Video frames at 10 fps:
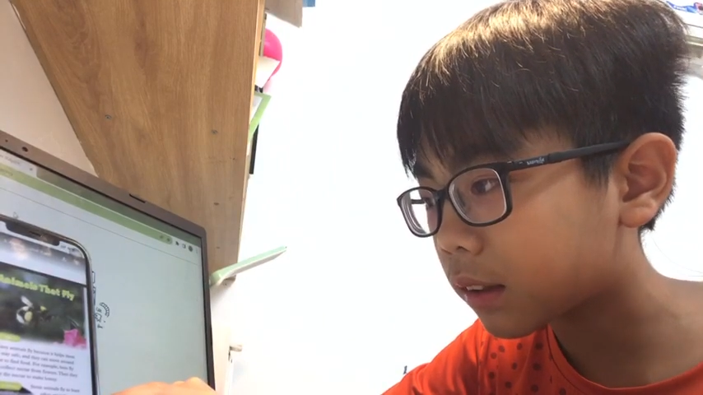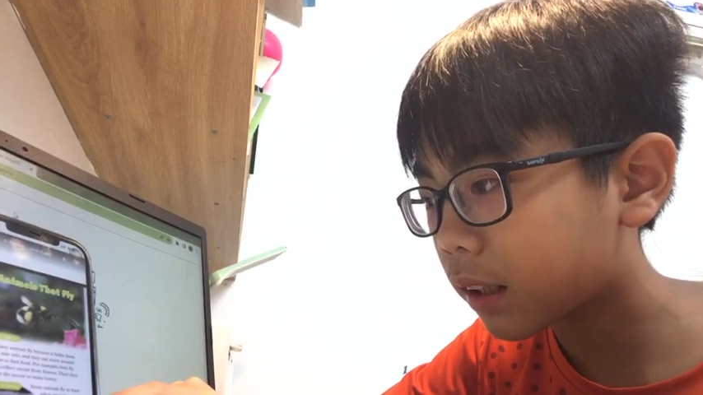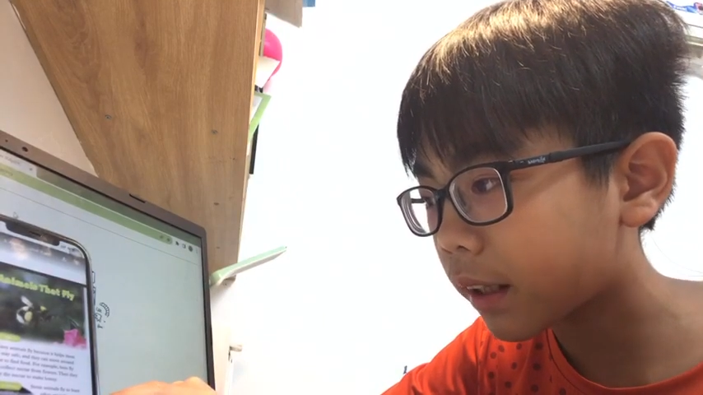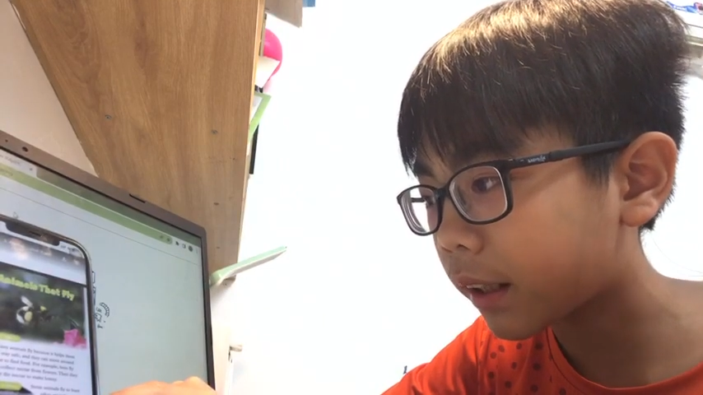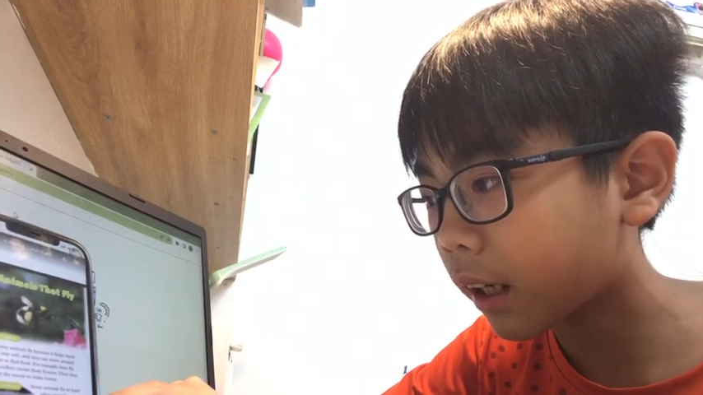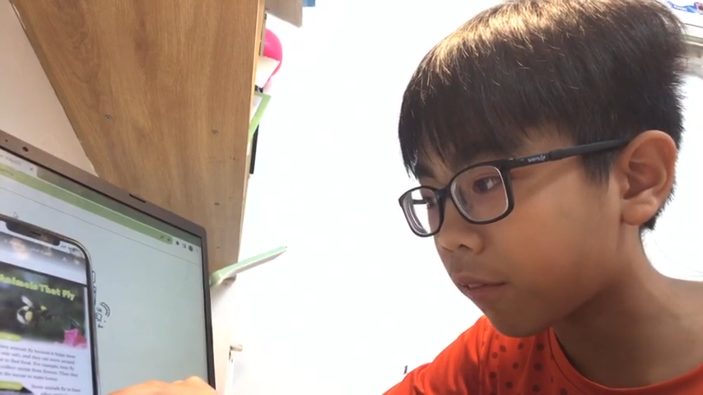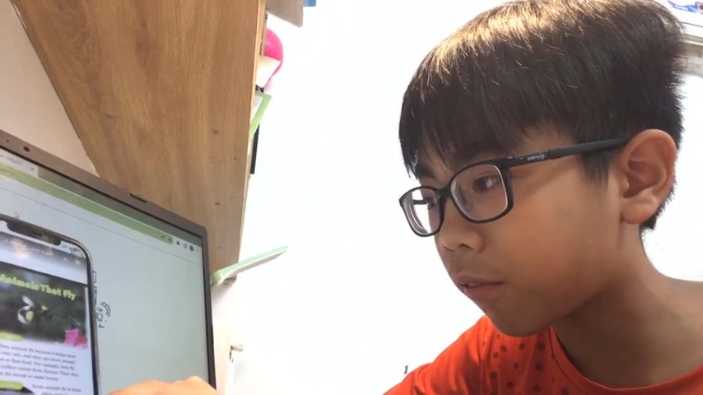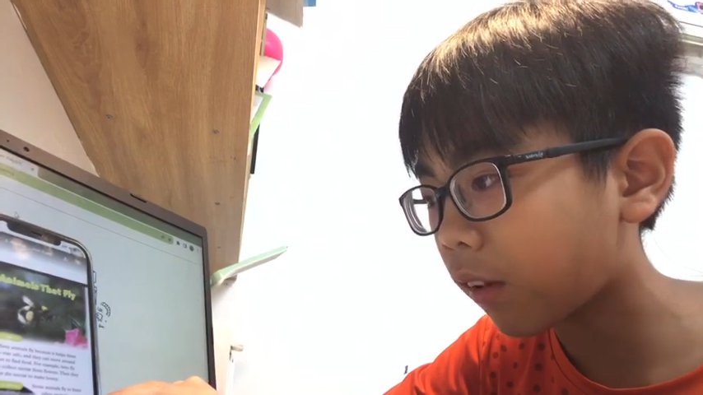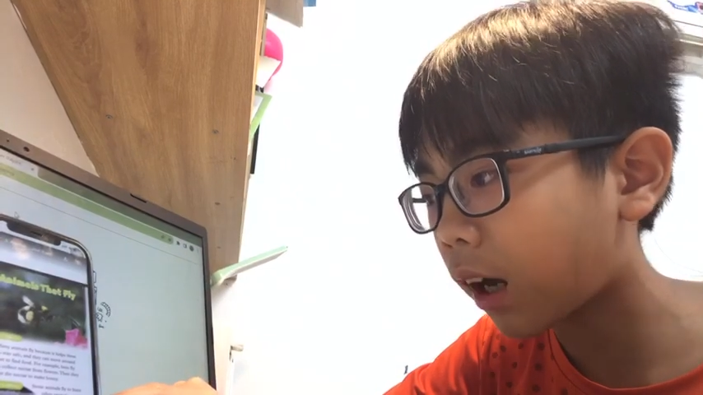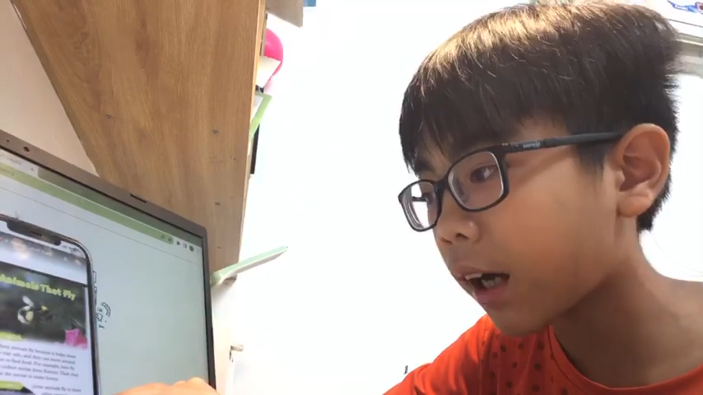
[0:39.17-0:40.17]
they can
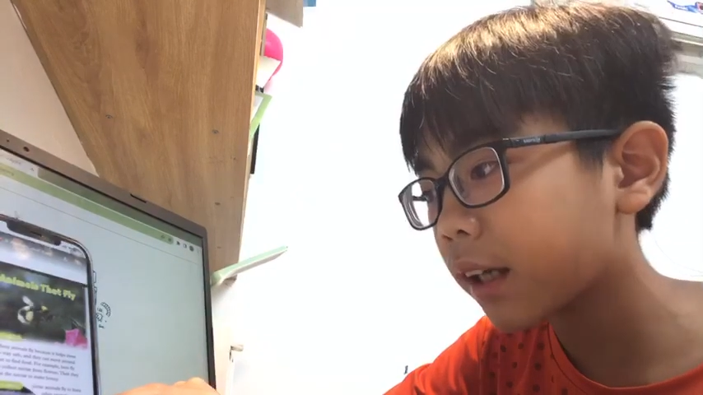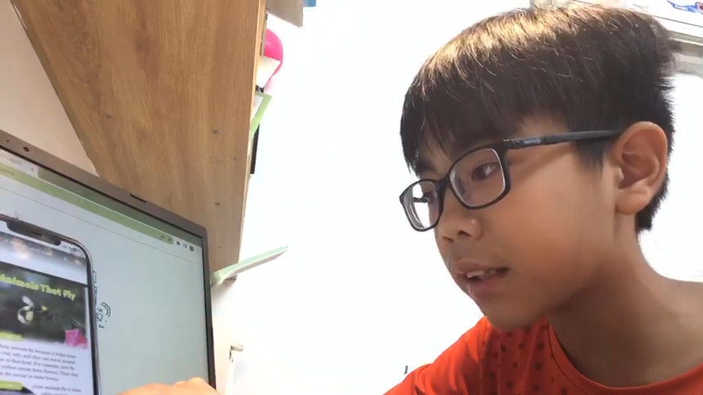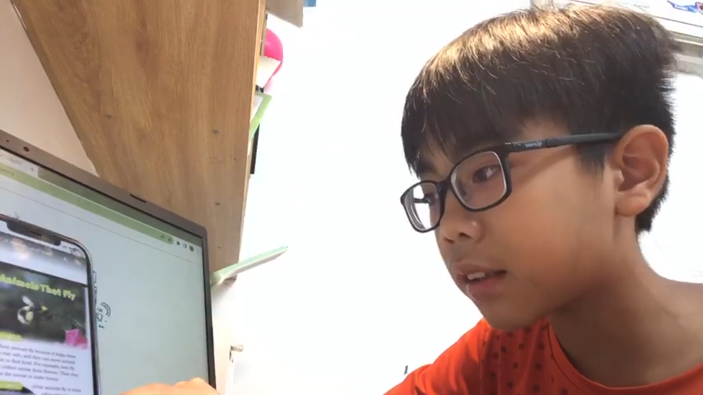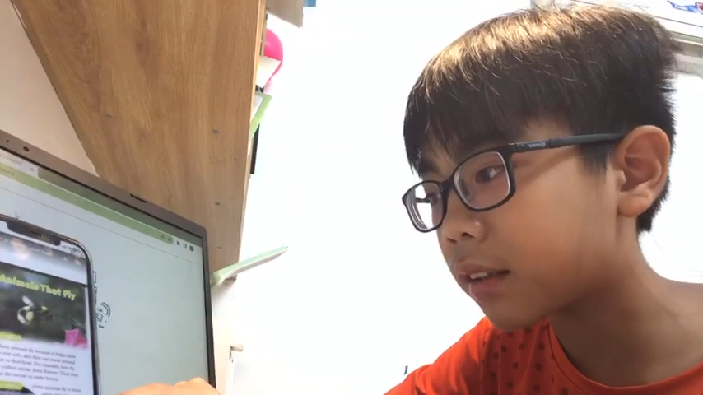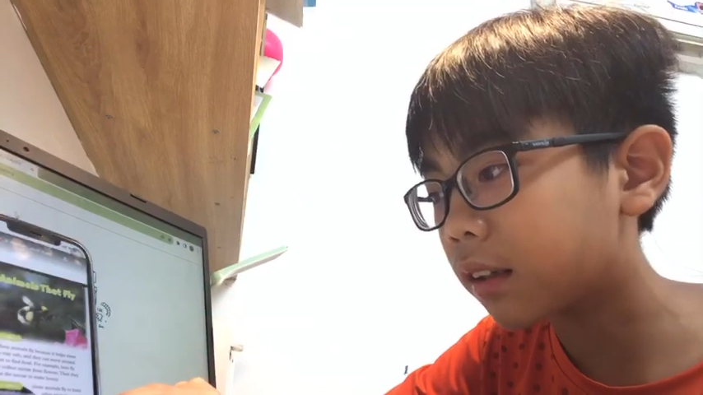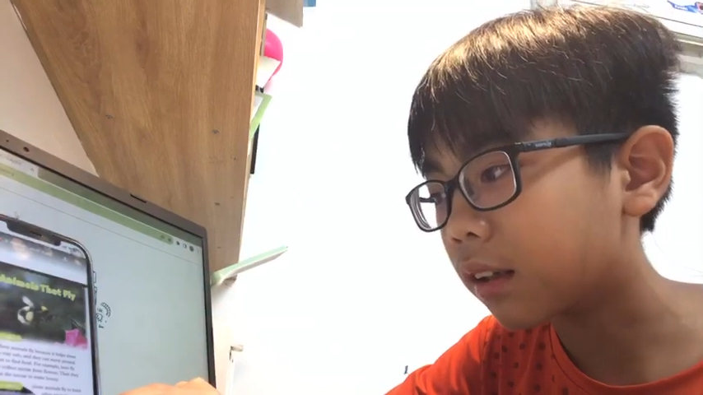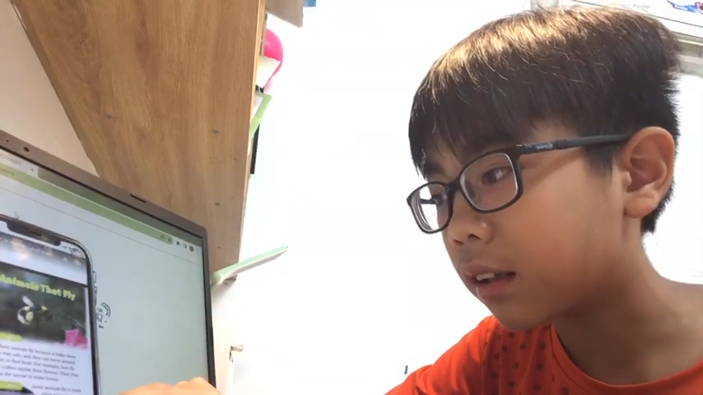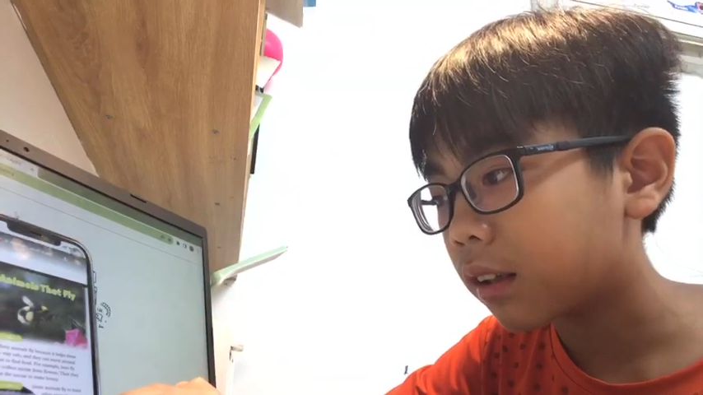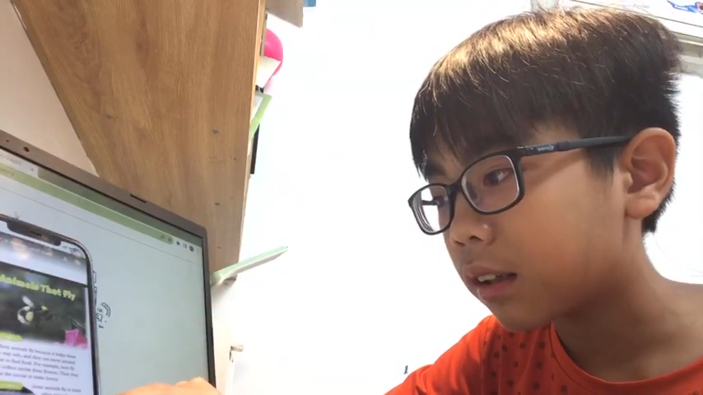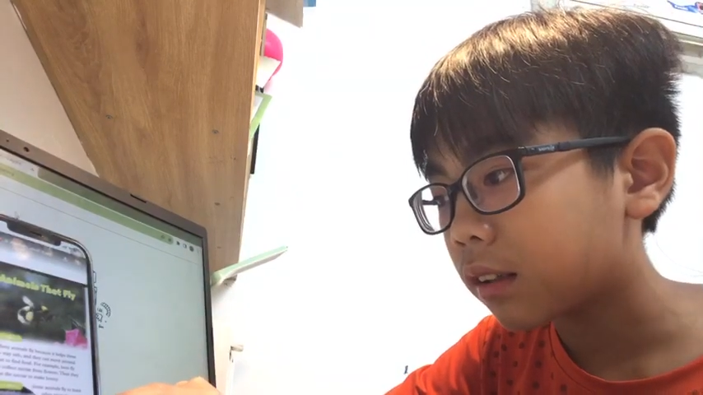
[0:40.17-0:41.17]
fly.
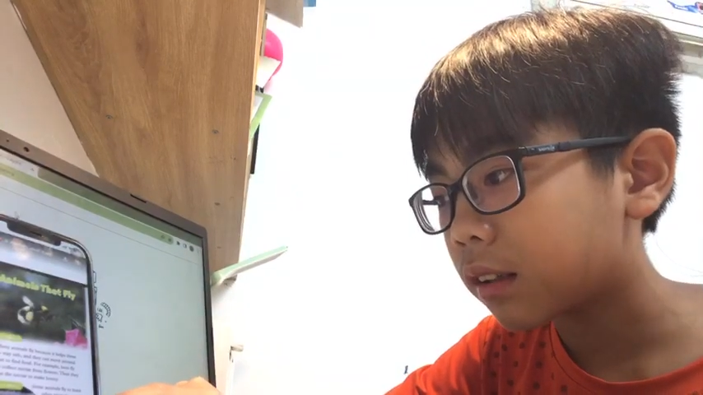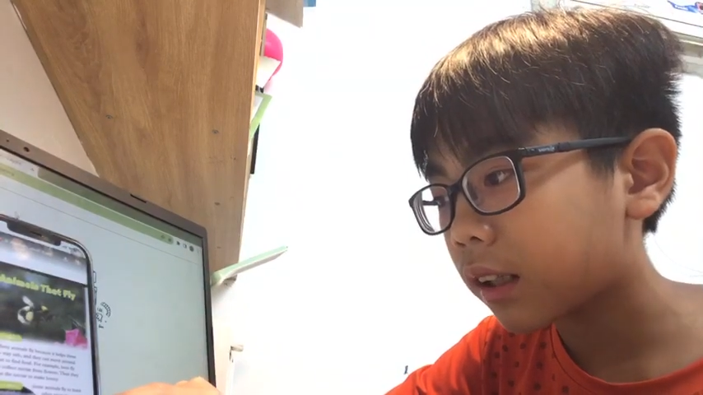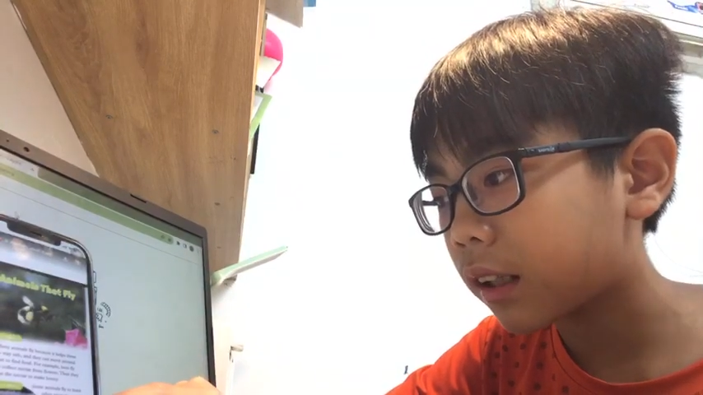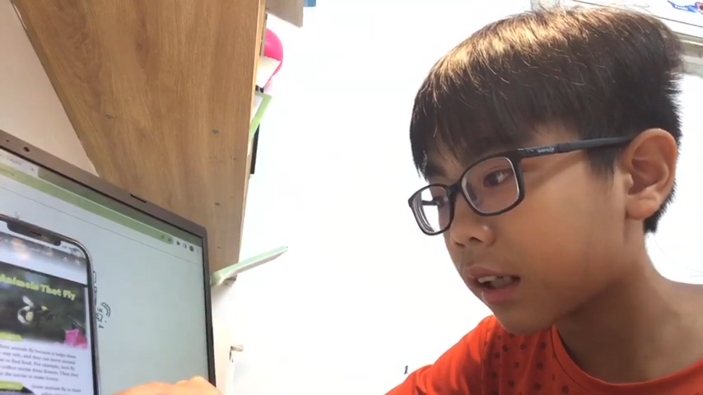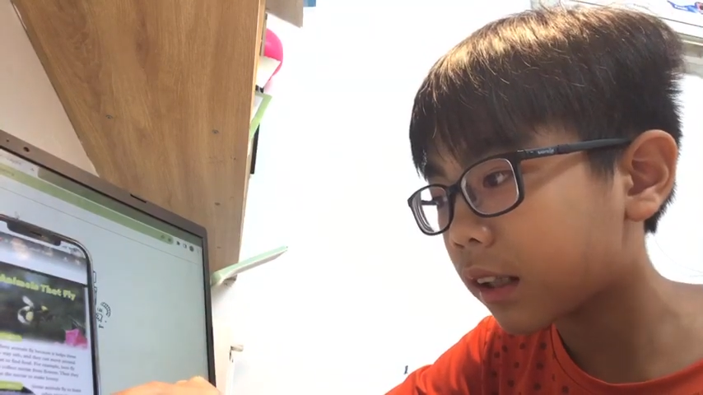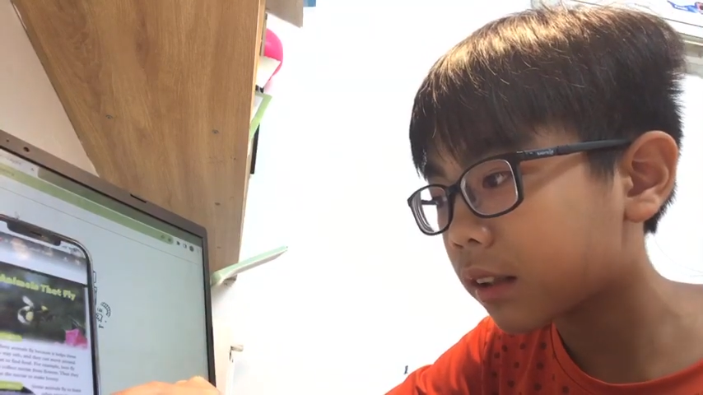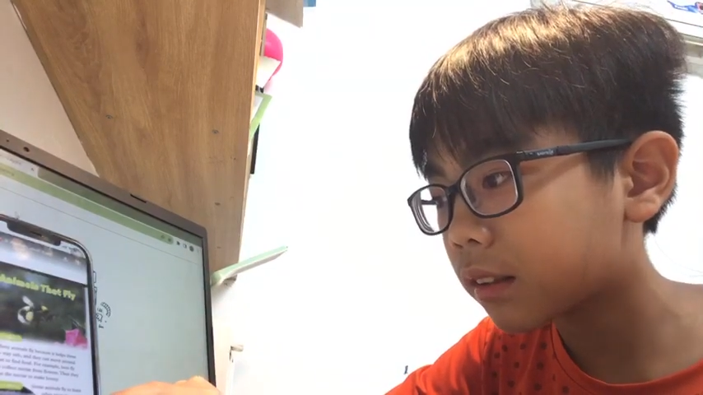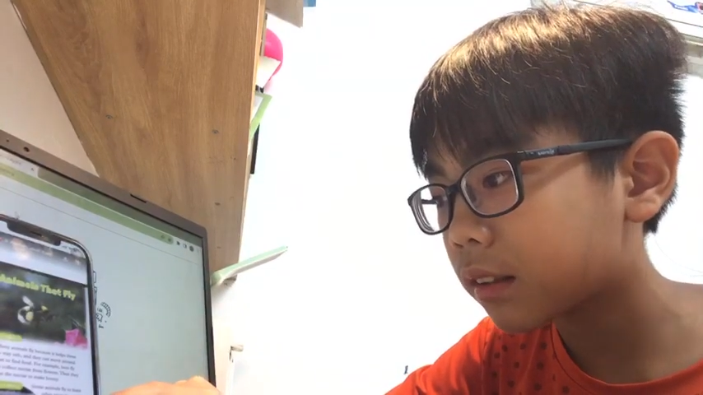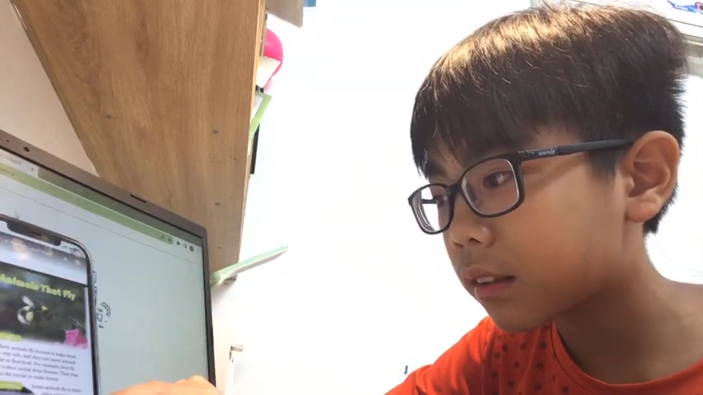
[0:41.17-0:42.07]
They can